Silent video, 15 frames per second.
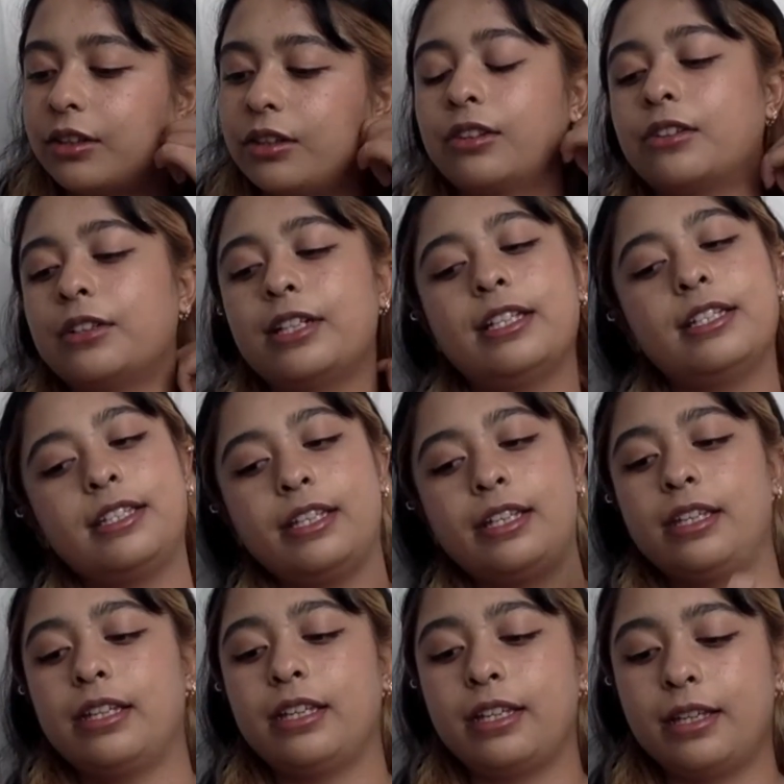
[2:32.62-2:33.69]

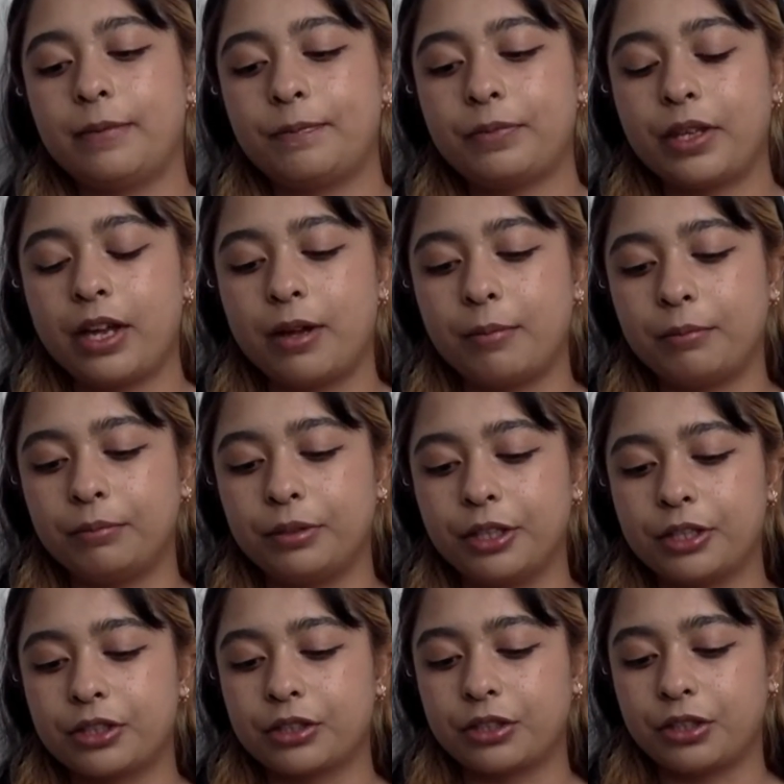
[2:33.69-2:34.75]
3CE
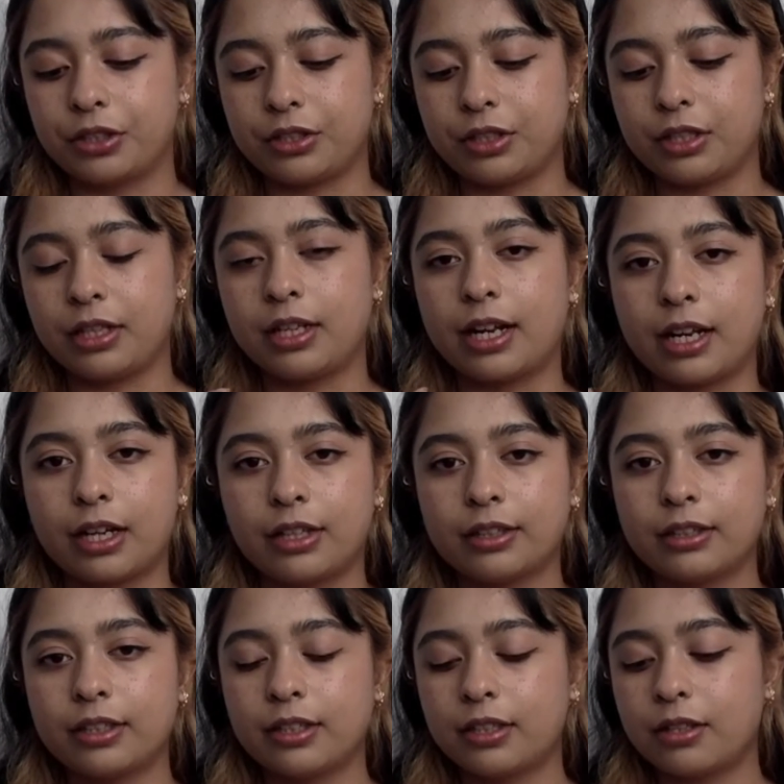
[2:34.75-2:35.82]
blush cushion, and I got
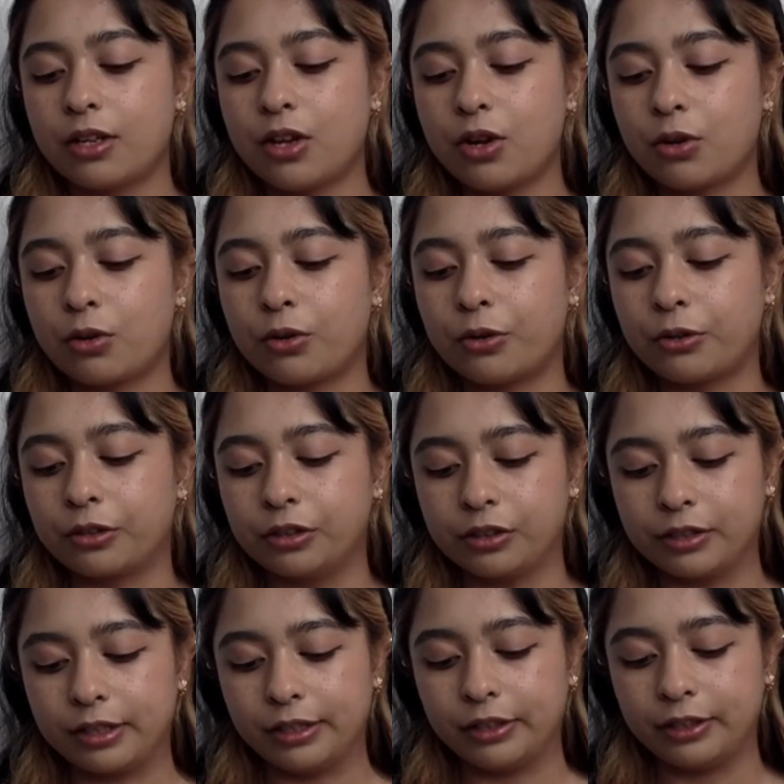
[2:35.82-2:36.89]
the coral
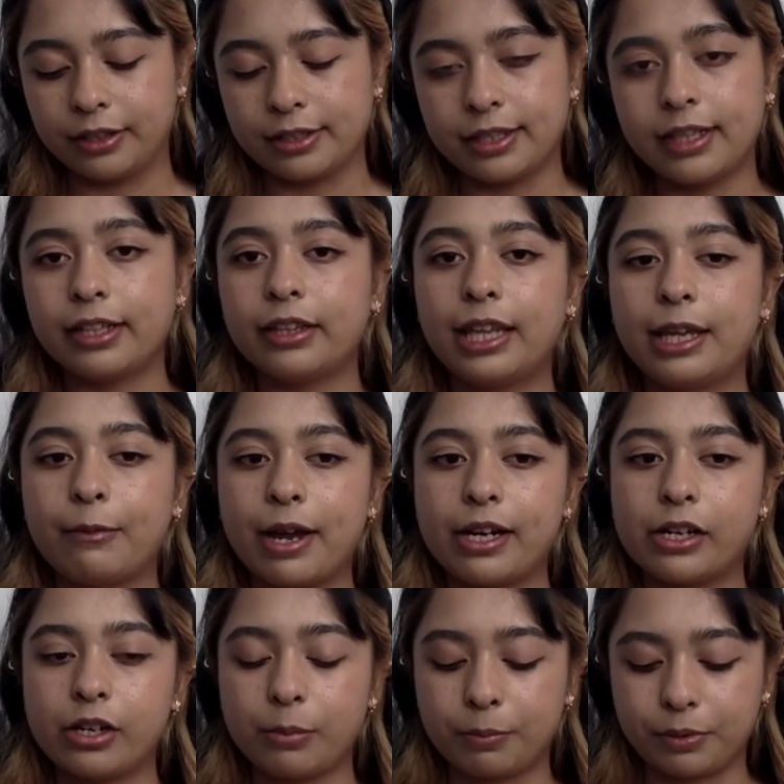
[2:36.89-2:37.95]
color because they ran
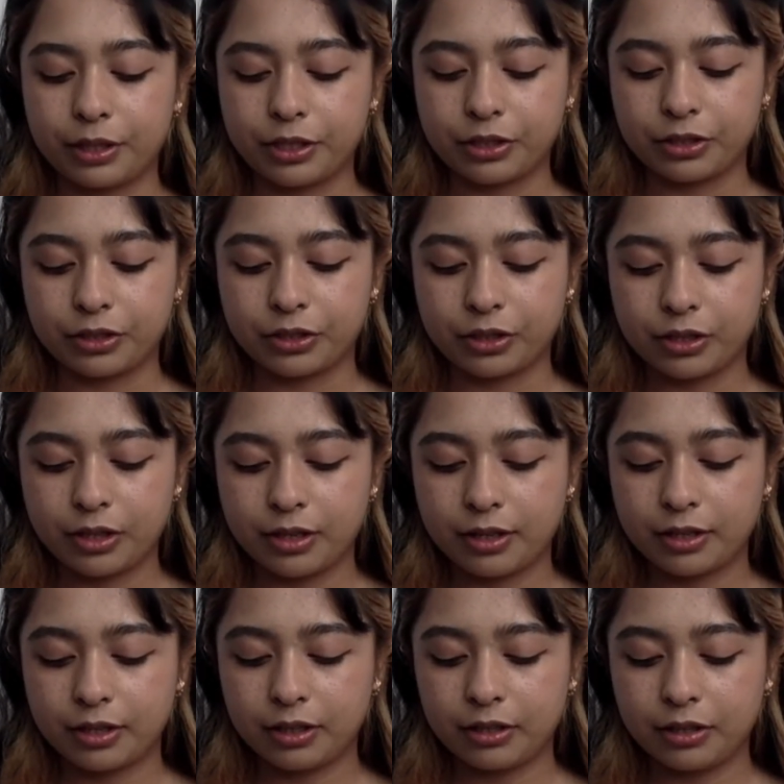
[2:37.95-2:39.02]
out of peach
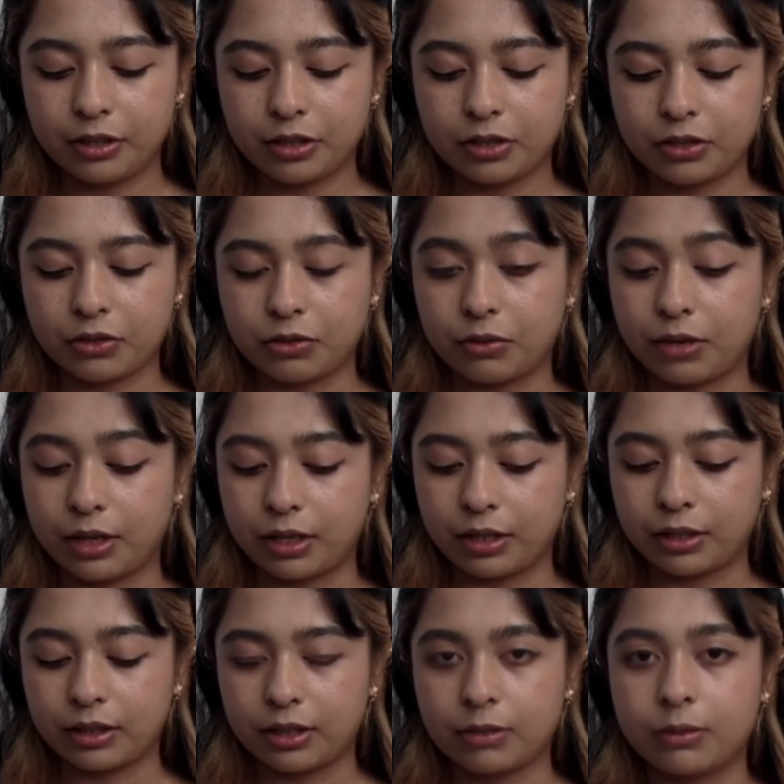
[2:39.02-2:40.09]
color, so I
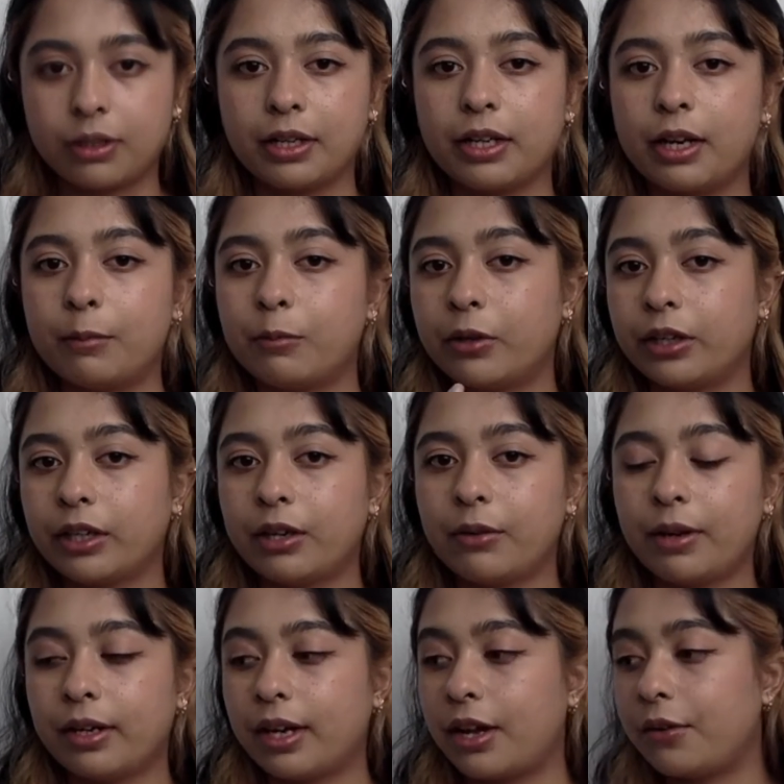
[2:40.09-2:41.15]
got this one, and I'm wearing it
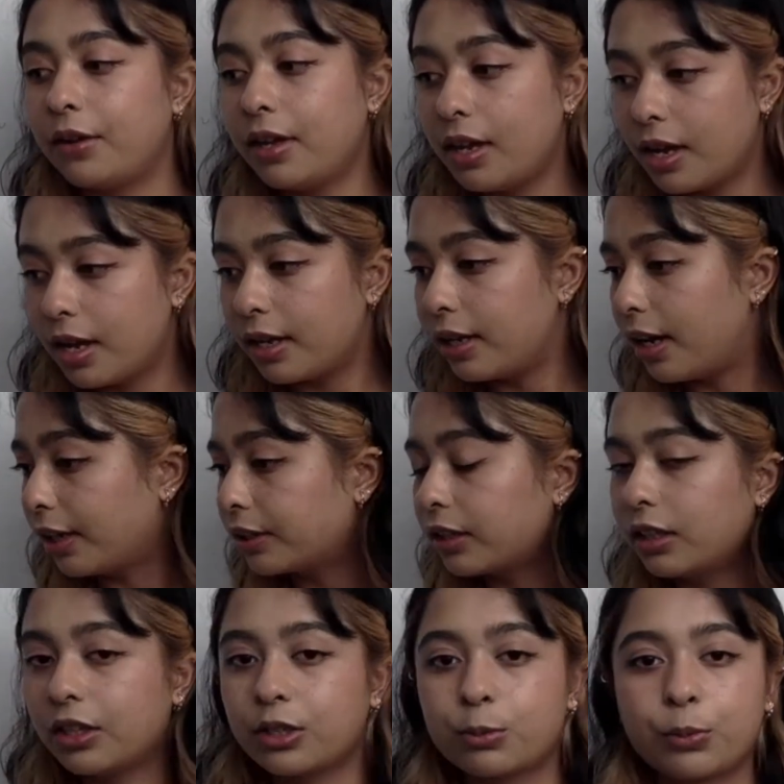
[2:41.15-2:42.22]
right now, and it
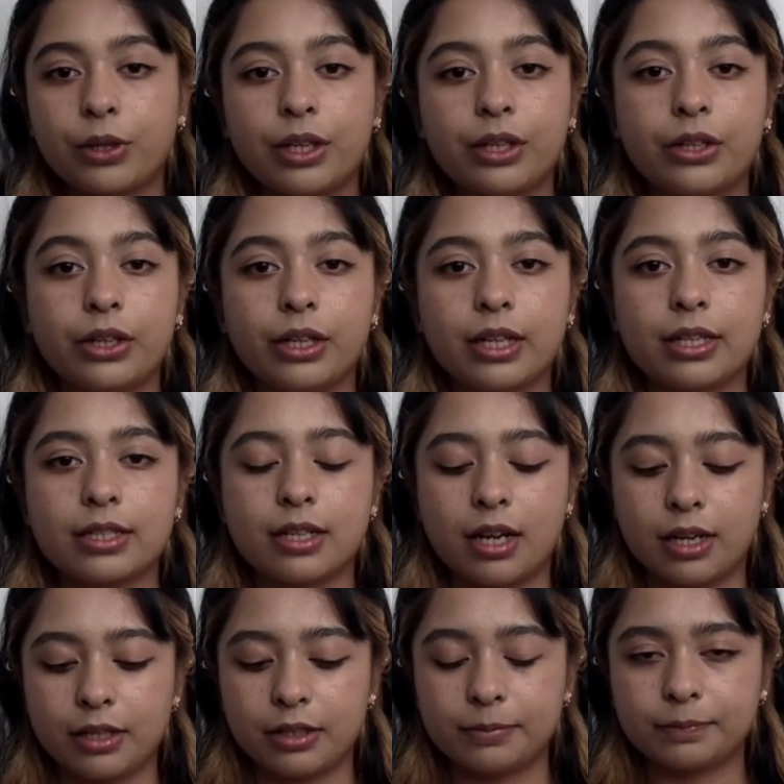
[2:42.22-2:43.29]
actually looks pretty good. It's
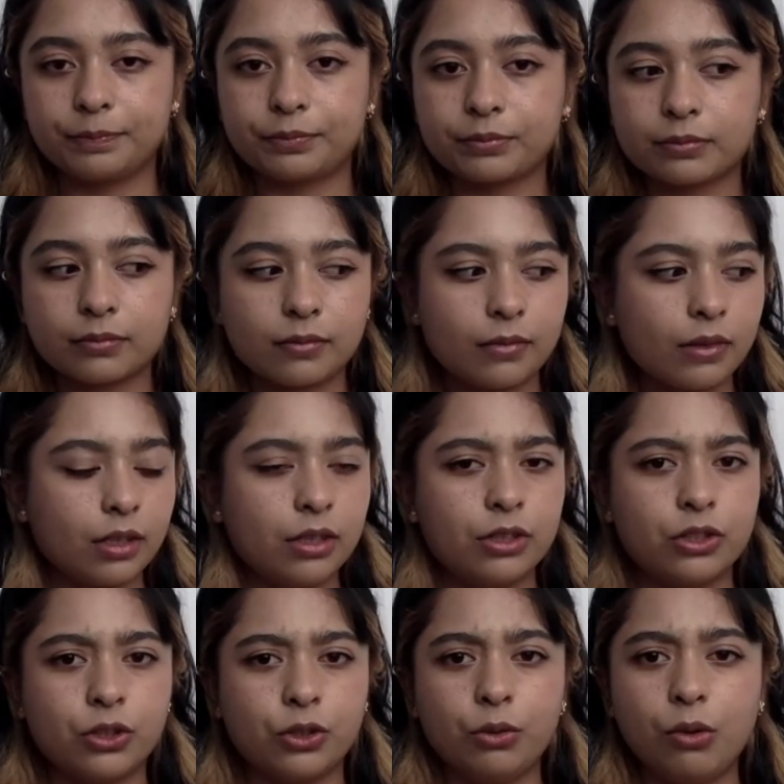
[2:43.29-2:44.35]
not
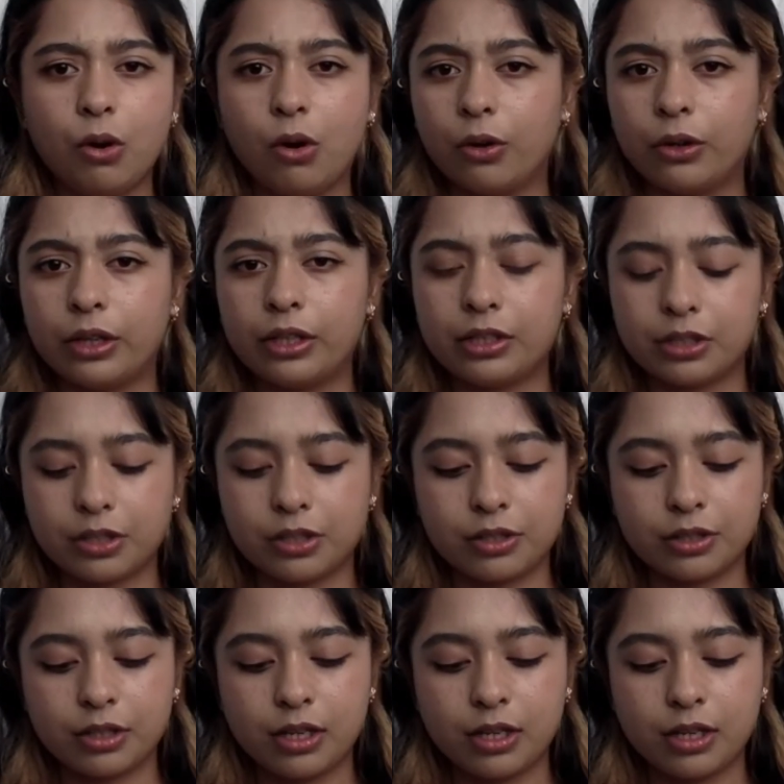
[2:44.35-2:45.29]
too orange,